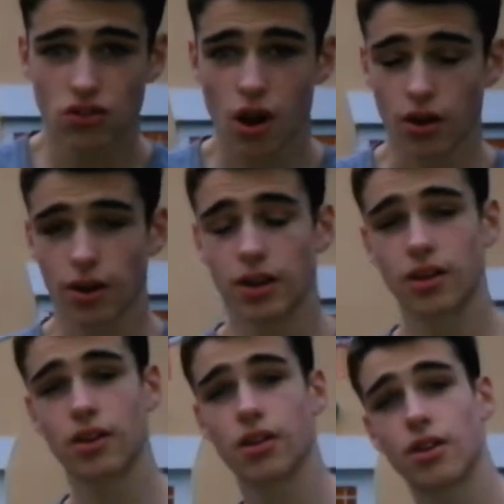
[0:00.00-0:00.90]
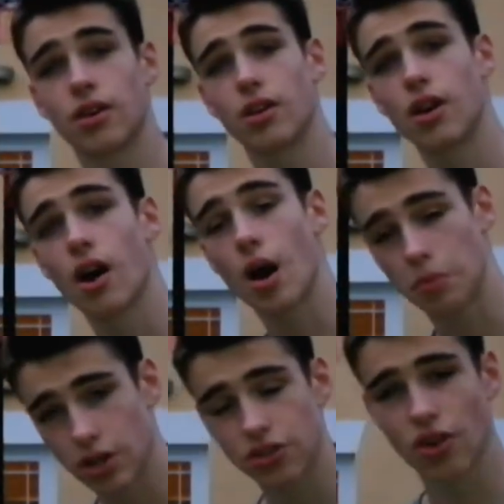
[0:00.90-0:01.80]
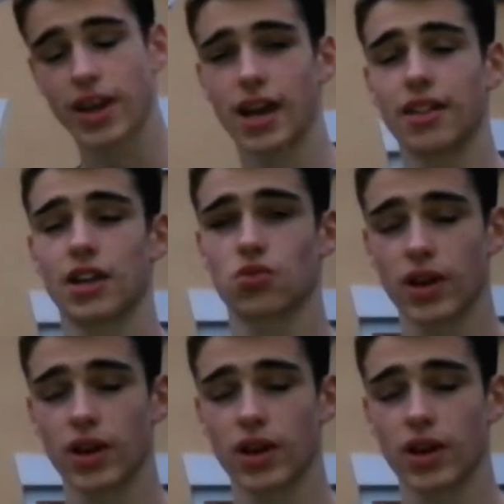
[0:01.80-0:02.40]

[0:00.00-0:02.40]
stronger, I'm going to try to get that